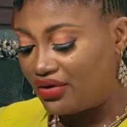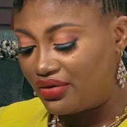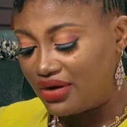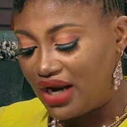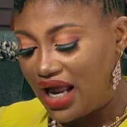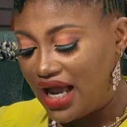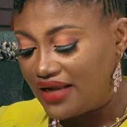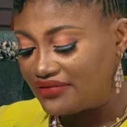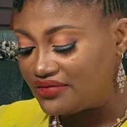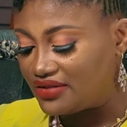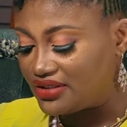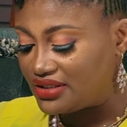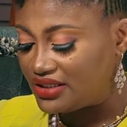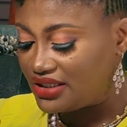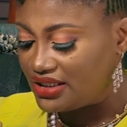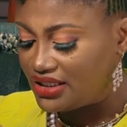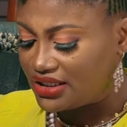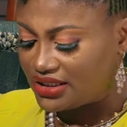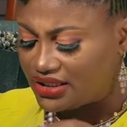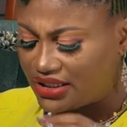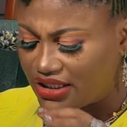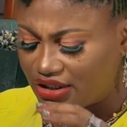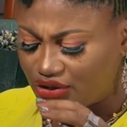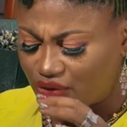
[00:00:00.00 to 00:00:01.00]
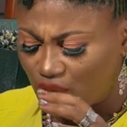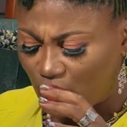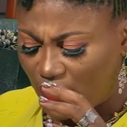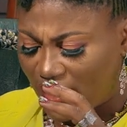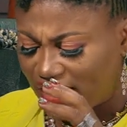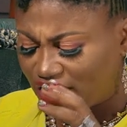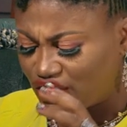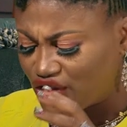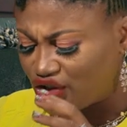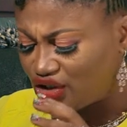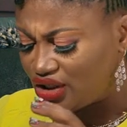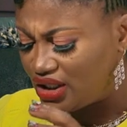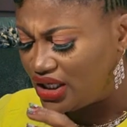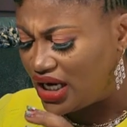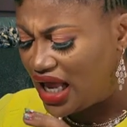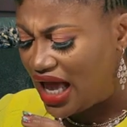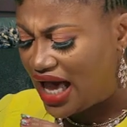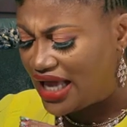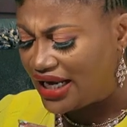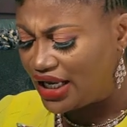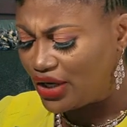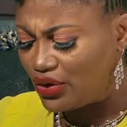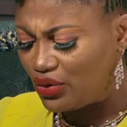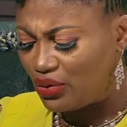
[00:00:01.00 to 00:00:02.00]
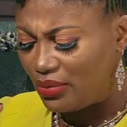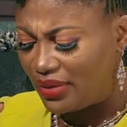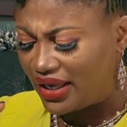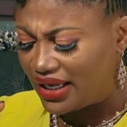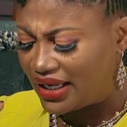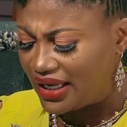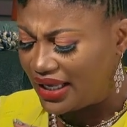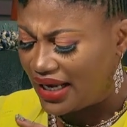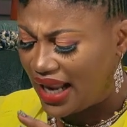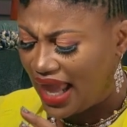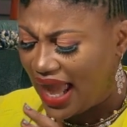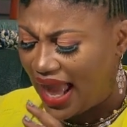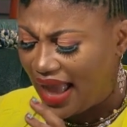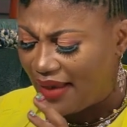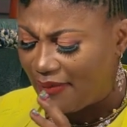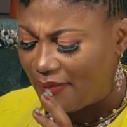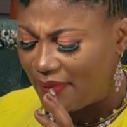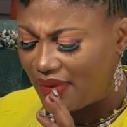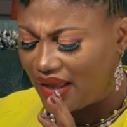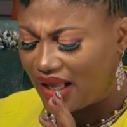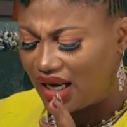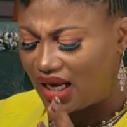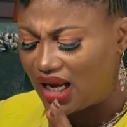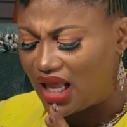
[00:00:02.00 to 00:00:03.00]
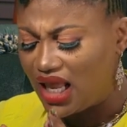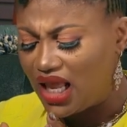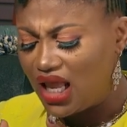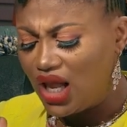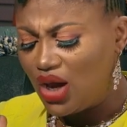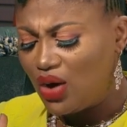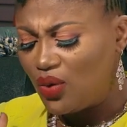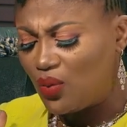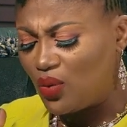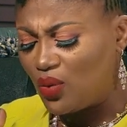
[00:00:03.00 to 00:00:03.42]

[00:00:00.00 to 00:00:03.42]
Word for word: They're going to have to see the situation, how they're going to make it happen,